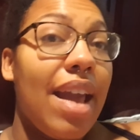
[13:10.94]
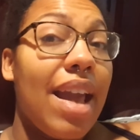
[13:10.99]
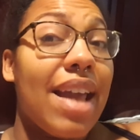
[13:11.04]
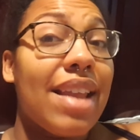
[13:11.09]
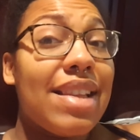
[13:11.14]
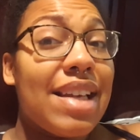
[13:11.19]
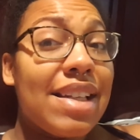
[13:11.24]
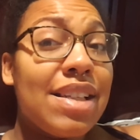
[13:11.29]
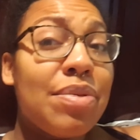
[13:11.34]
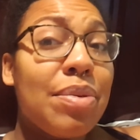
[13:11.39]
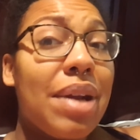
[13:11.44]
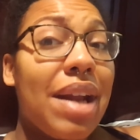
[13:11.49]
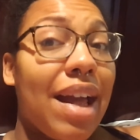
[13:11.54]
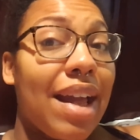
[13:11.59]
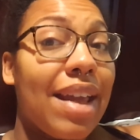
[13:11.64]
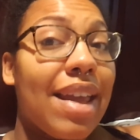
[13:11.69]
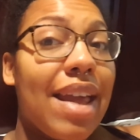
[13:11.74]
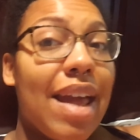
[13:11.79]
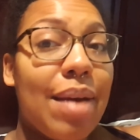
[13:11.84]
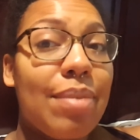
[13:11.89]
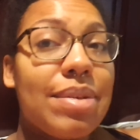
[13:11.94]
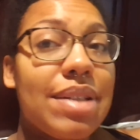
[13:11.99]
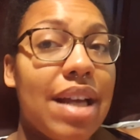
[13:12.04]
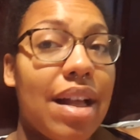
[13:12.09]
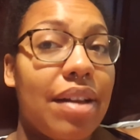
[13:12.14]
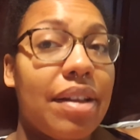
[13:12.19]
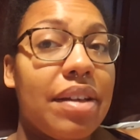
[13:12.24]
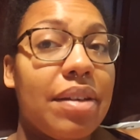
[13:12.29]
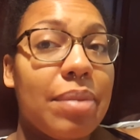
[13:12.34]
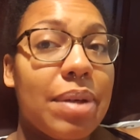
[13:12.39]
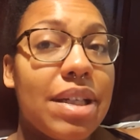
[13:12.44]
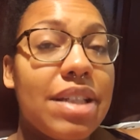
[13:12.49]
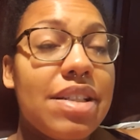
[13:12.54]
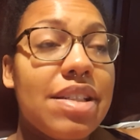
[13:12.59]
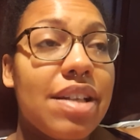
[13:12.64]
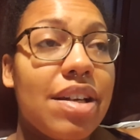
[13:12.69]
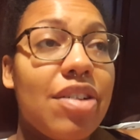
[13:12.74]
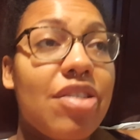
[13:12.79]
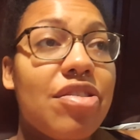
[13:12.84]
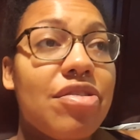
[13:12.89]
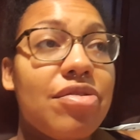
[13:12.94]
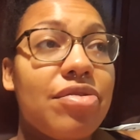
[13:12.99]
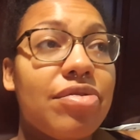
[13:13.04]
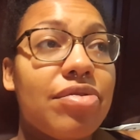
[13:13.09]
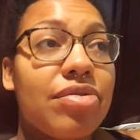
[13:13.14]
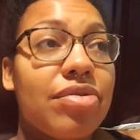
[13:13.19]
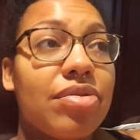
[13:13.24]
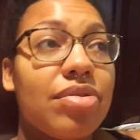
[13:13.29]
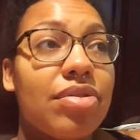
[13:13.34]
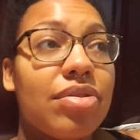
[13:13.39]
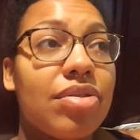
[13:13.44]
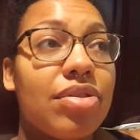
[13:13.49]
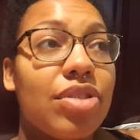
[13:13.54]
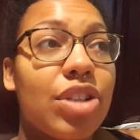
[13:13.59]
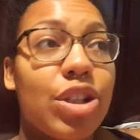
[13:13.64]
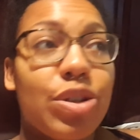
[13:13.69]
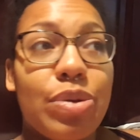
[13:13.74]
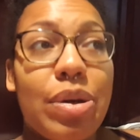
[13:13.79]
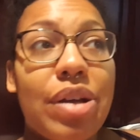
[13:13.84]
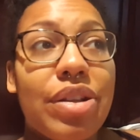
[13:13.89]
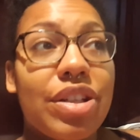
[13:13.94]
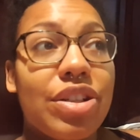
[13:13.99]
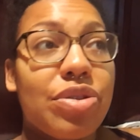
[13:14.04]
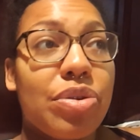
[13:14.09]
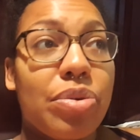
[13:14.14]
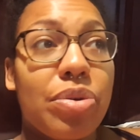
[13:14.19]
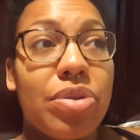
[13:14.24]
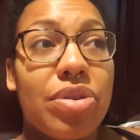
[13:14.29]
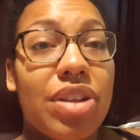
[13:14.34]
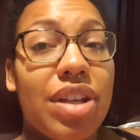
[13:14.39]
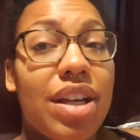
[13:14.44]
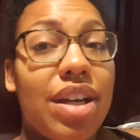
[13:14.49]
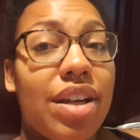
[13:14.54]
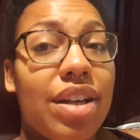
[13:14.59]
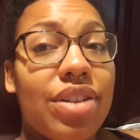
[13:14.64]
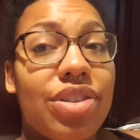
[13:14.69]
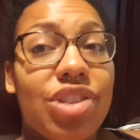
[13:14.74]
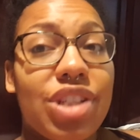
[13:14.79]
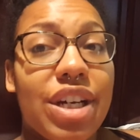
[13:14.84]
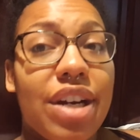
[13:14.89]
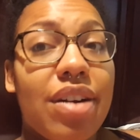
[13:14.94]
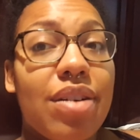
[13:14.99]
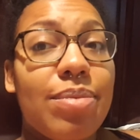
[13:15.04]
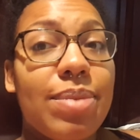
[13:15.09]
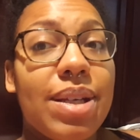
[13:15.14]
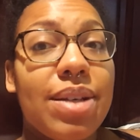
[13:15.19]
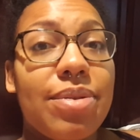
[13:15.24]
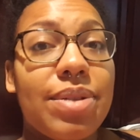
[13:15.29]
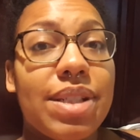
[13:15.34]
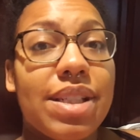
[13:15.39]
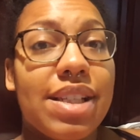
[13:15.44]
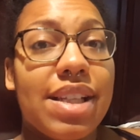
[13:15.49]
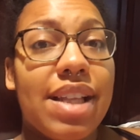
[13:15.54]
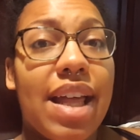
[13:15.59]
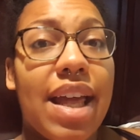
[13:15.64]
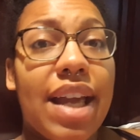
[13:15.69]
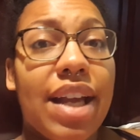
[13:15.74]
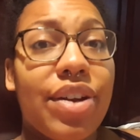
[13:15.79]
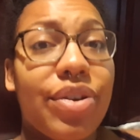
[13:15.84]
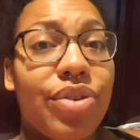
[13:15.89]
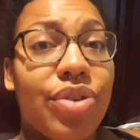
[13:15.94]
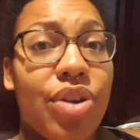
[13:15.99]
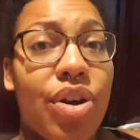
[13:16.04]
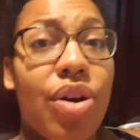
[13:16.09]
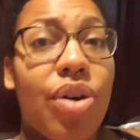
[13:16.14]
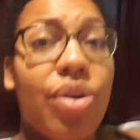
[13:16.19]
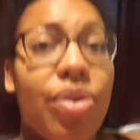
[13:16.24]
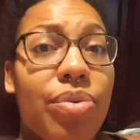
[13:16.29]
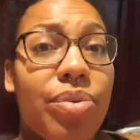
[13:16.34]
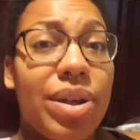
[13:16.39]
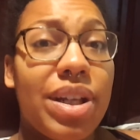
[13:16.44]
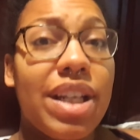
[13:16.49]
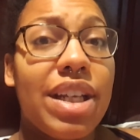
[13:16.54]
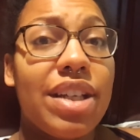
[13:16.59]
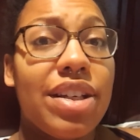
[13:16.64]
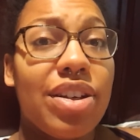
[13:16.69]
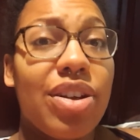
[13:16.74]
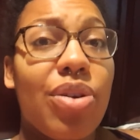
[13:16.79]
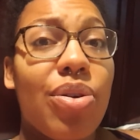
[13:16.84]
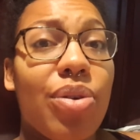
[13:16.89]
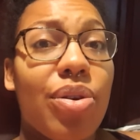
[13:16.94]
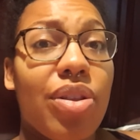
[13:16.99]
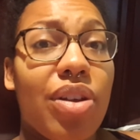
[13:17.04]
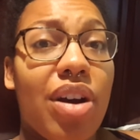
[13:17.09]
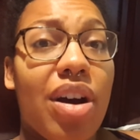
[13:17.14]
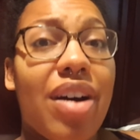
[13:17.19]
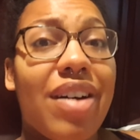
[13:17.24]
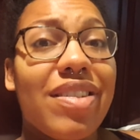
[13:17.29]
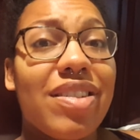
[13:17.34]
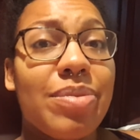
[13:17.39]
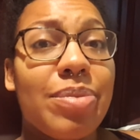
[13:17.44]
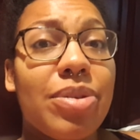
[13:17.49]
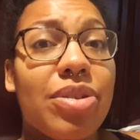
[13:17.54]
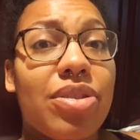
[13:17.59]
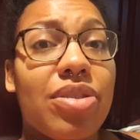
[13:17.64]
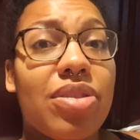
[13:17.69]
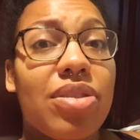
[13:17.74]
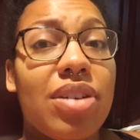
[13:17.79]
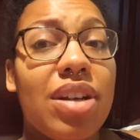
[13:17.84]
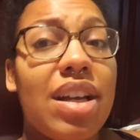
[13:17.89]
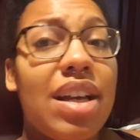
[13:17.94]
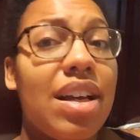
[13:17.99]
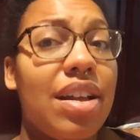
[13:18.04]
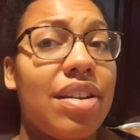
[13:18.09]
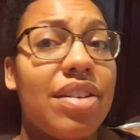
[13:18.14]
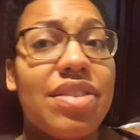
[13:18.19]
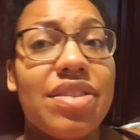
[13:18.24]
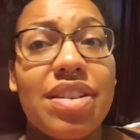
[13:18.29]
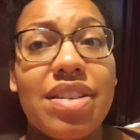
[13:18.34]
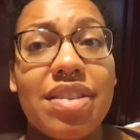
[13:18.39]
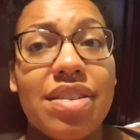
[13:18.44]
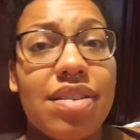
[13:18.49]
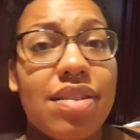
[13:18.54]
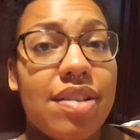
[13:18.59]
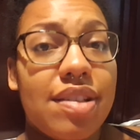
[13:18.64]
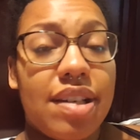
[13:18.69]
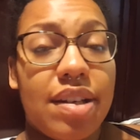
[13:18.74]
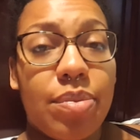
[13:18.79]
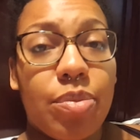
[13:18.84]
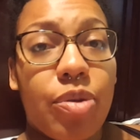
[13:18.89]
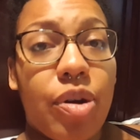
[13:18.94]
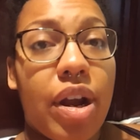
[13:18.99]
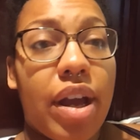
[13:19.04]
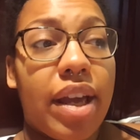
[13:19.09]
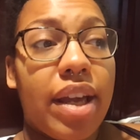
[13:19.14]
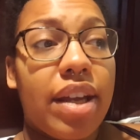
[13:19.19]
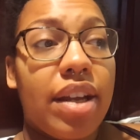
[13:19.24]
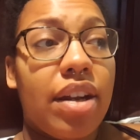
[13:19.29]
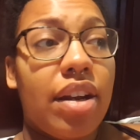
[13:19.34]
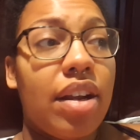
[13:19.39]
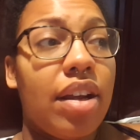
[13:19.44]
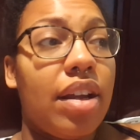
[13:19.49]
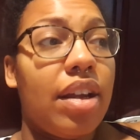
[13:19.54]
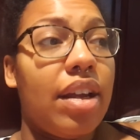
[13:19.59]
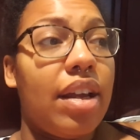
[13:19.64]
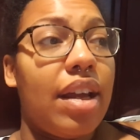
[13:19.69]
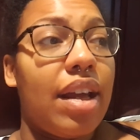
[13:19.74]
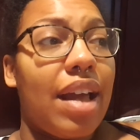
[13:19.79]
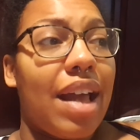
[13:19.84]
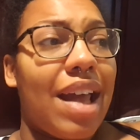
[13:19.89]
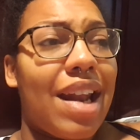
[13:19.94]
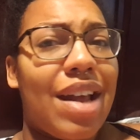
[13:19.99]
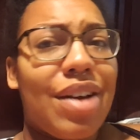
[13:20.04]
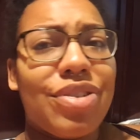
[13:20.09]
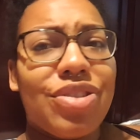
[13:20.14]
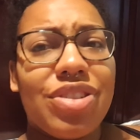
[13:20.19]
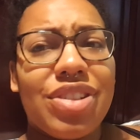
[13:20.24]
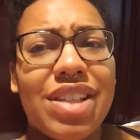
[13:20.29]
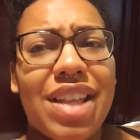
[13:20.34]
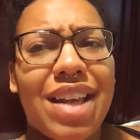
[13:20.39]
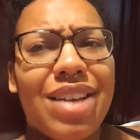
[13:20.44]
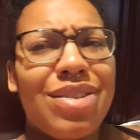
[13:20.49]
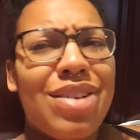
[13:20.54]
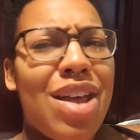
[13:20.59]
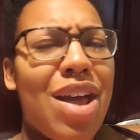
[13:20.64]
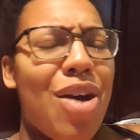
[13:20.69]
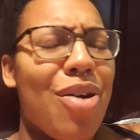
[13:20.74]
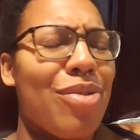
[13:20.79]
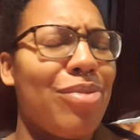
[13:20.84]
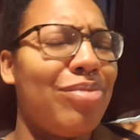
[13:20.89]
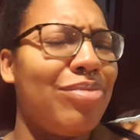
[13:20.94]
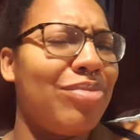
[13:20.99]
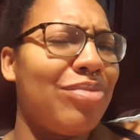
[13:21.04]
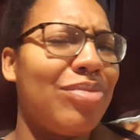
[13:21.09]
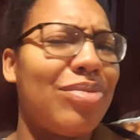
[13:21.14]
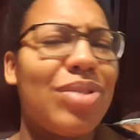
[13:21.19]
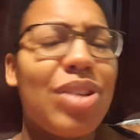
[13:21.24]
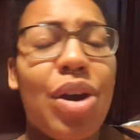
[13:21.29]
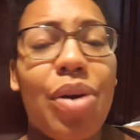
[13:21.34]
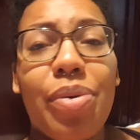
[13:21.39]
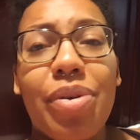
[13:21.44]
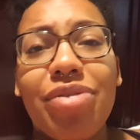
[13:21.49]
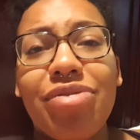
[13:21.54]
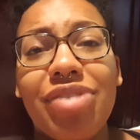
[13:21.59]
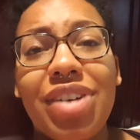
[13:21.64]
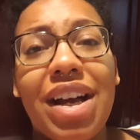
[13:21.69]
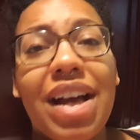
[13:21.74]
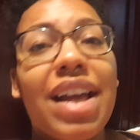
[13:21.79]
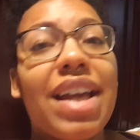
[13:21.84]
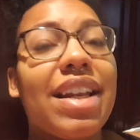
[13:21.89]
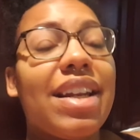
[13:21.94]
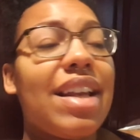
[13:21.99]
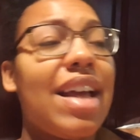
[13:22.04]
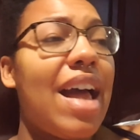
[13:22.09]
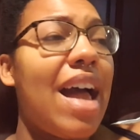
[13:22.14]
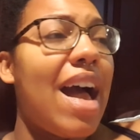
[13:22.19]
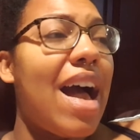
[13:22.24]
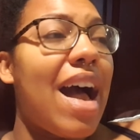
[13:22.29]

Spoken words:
And that's what I kept telling myself throughout this whole thing. Jeremy was like, no, we need to go to the hospital. This doesn't seem right. And I was just like, no, we're fine.